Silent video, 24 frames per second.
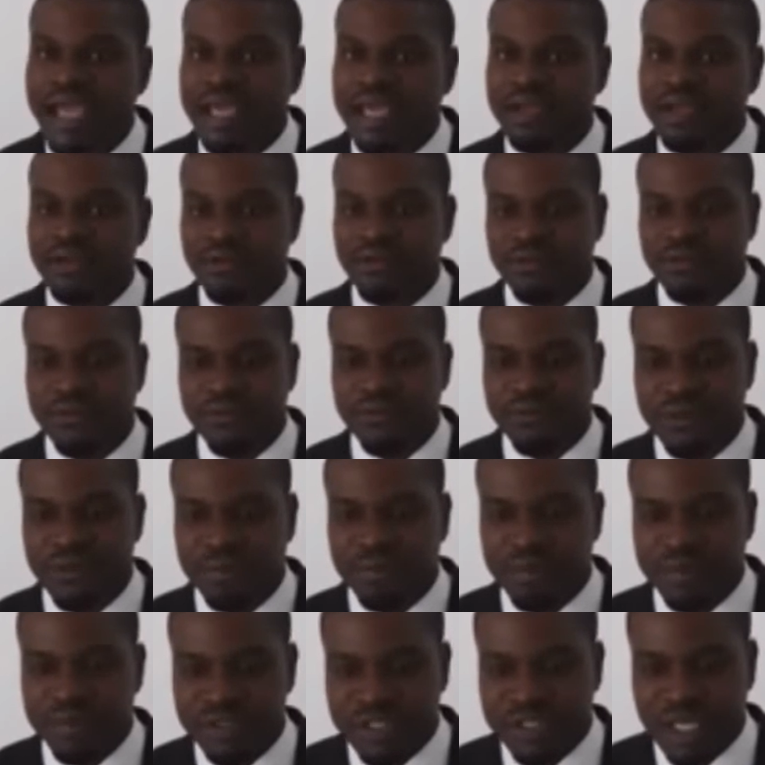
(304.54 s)
it to
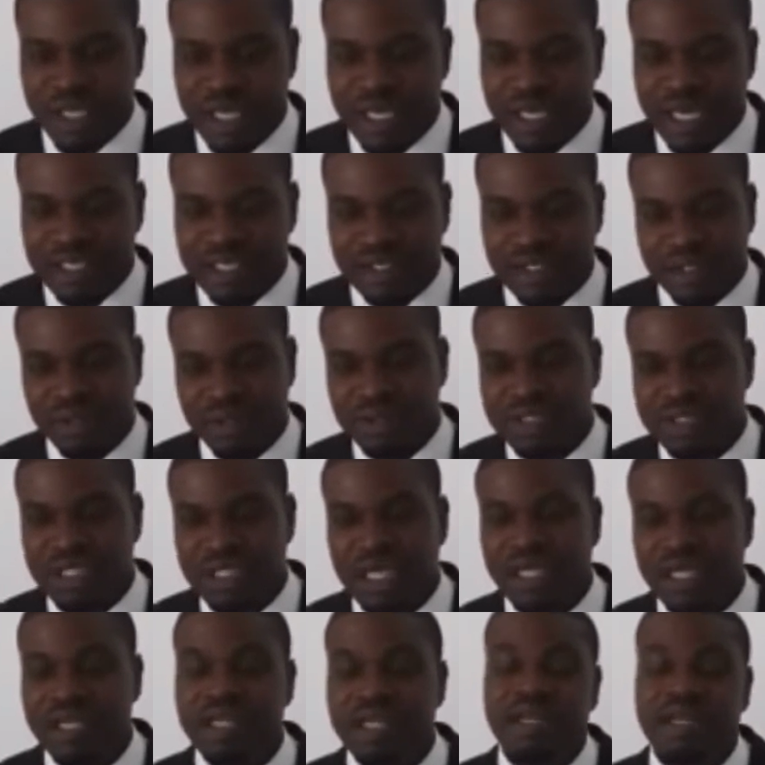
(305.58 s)
50% as
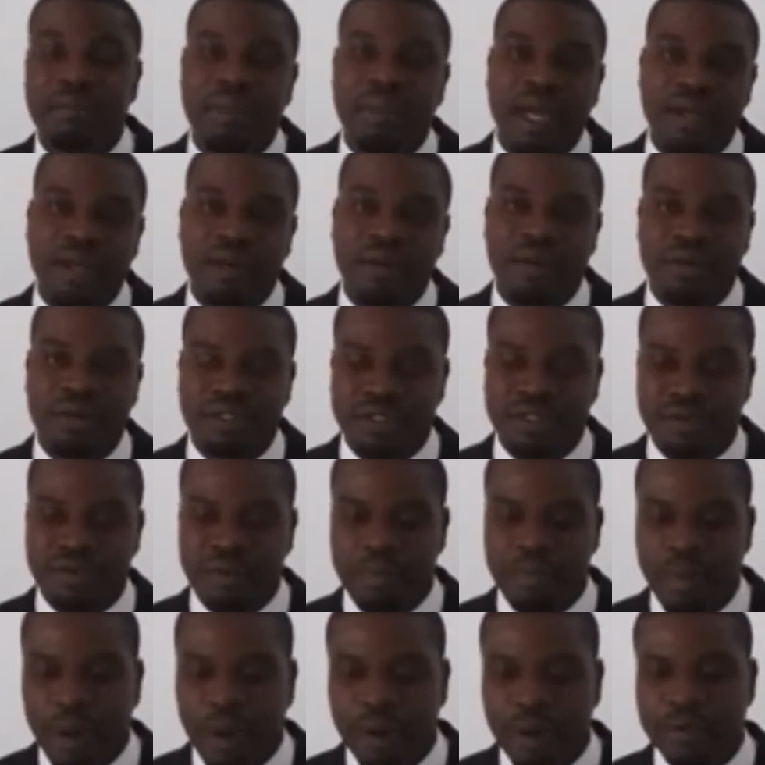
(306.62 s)
contained in the minority
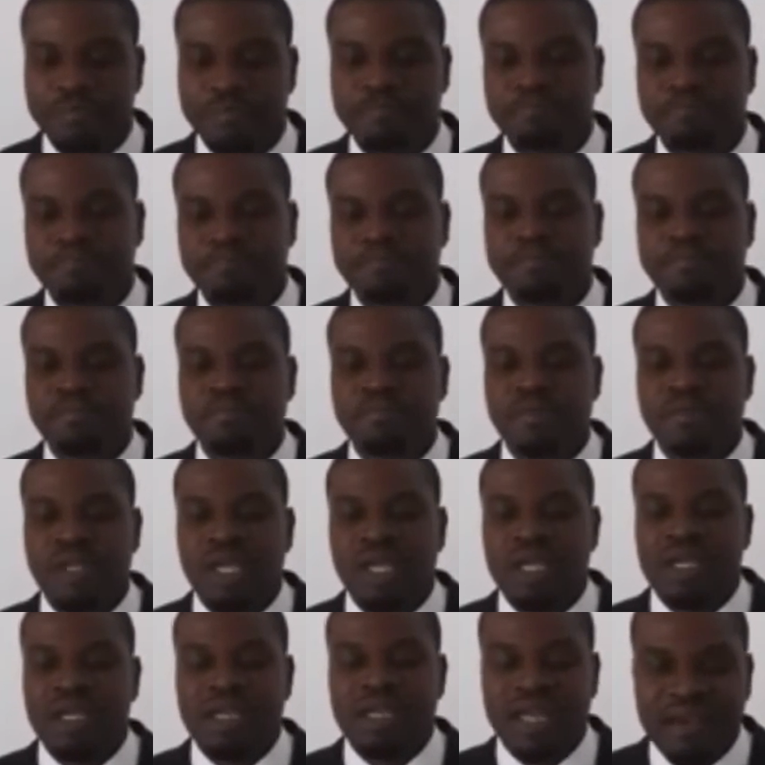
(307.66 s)
report.
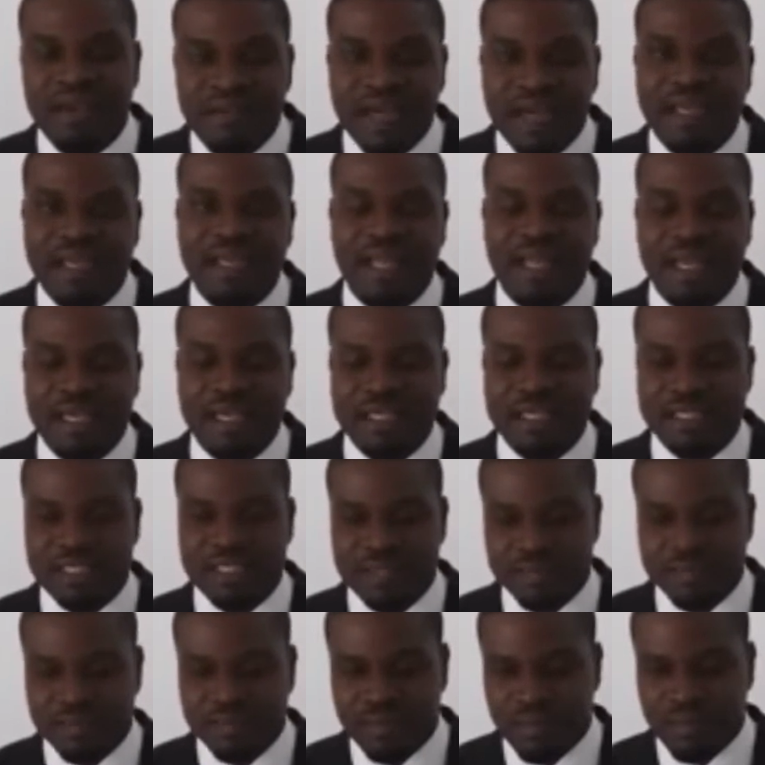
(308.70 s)

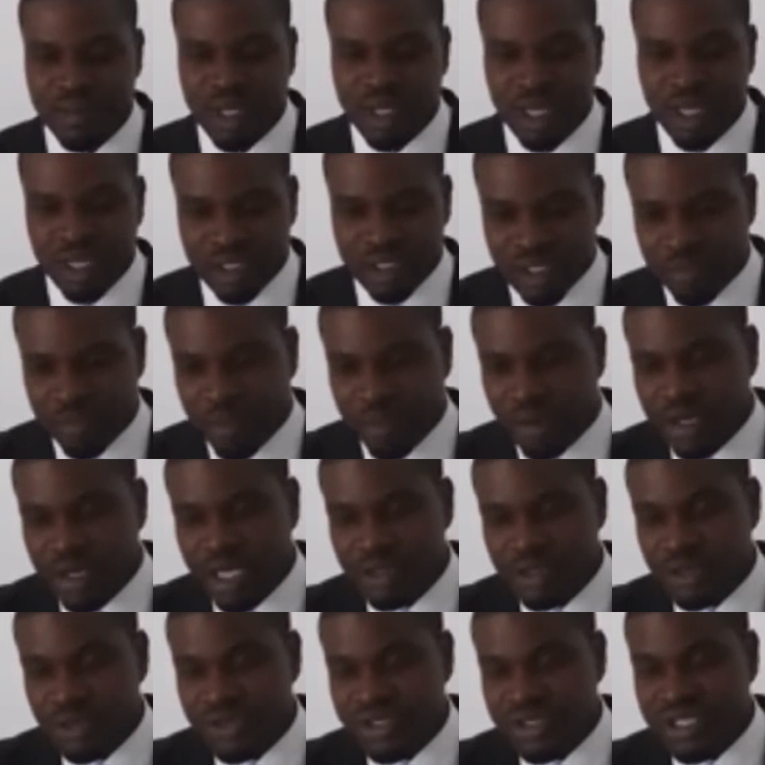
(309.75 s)
Nevertheless, it is
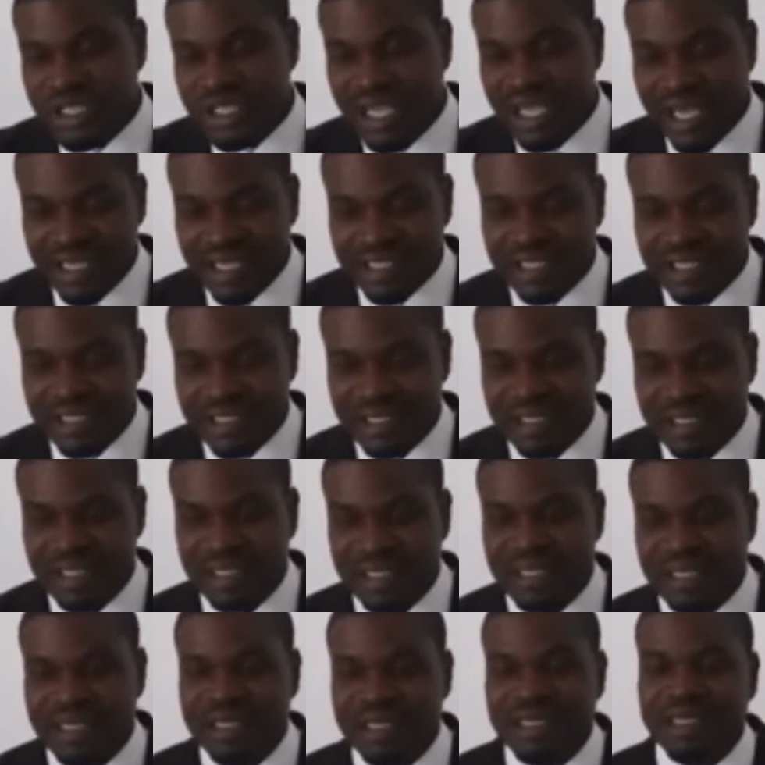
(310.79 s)
important to state
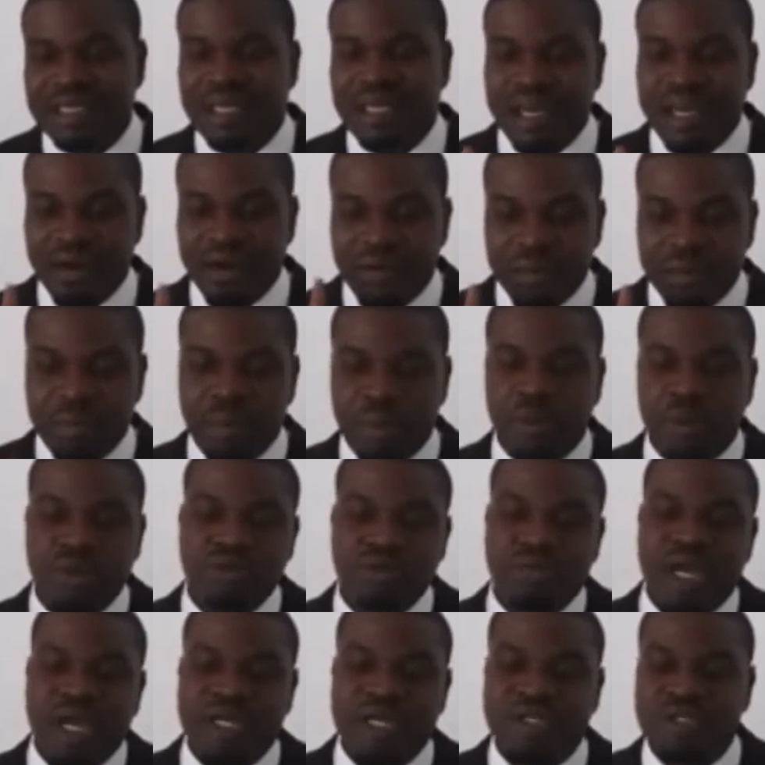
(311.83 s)
that I
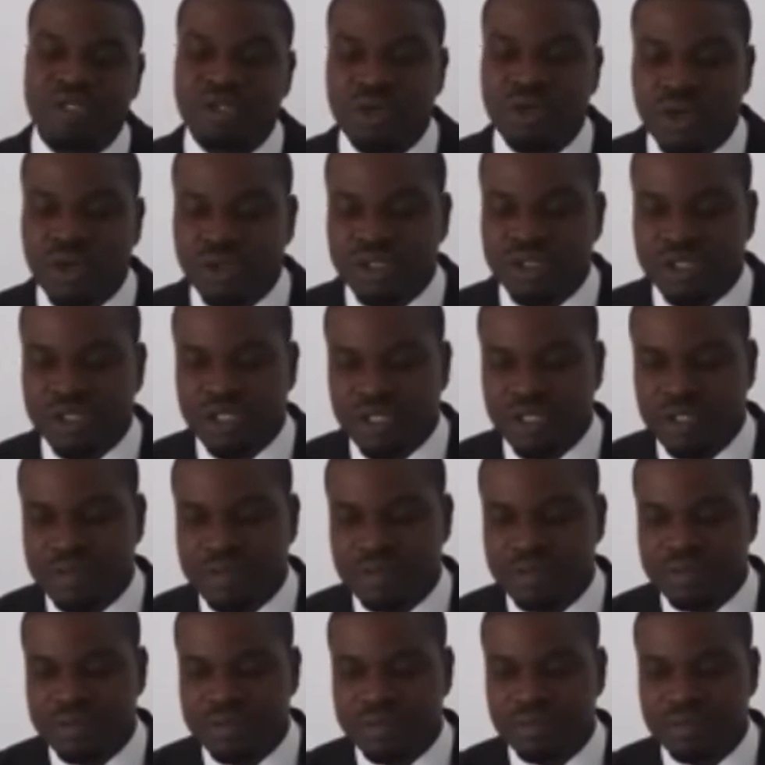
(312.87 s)
repose my trust
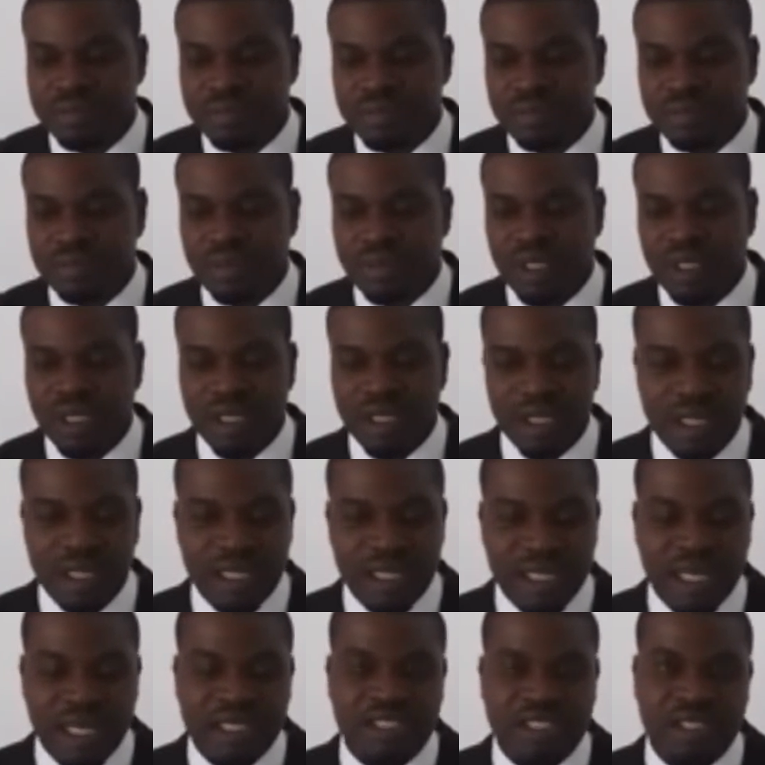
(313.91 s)
in the
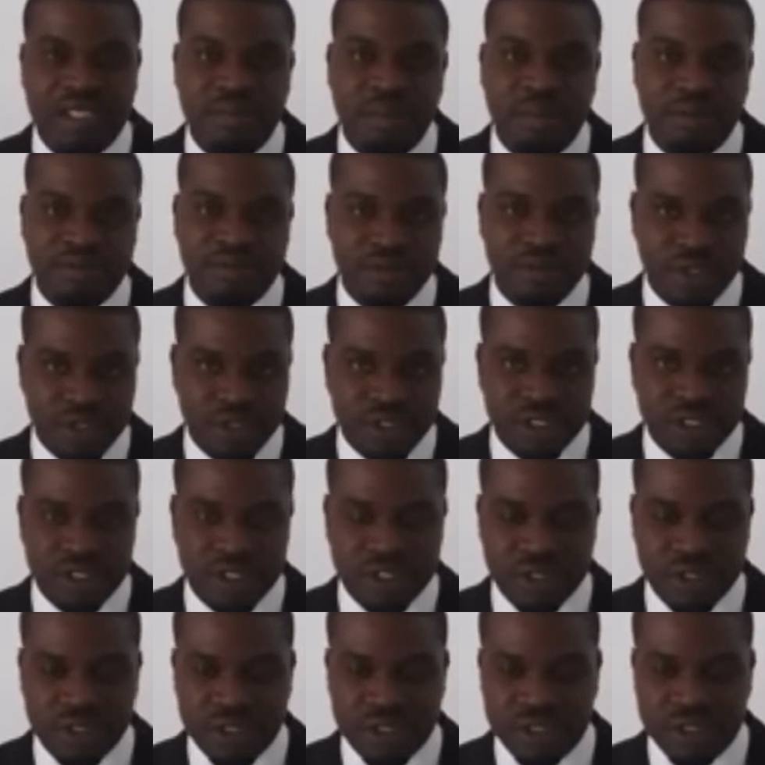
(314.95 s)
leadership of
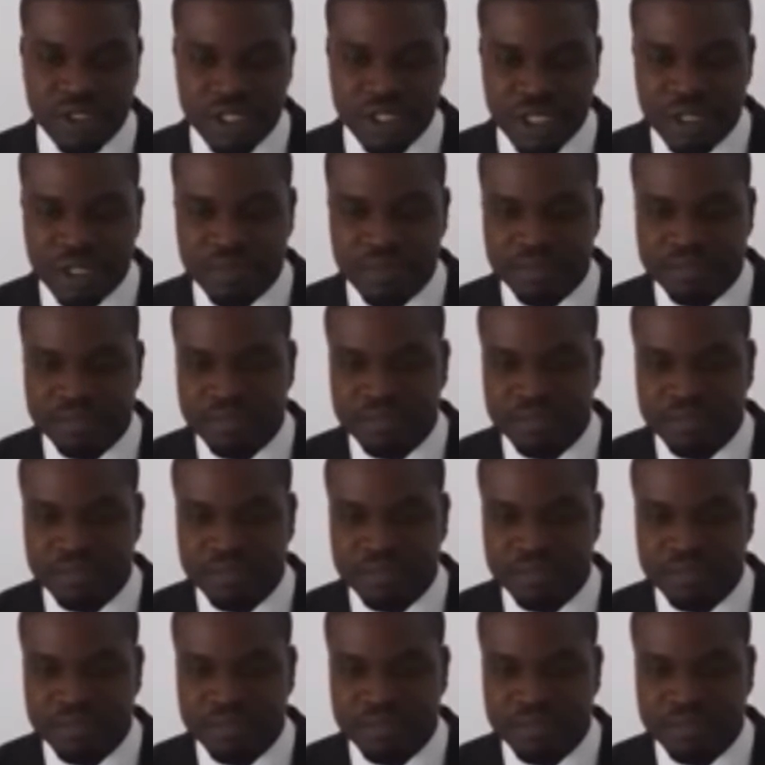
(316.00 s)
Justice Kutigi,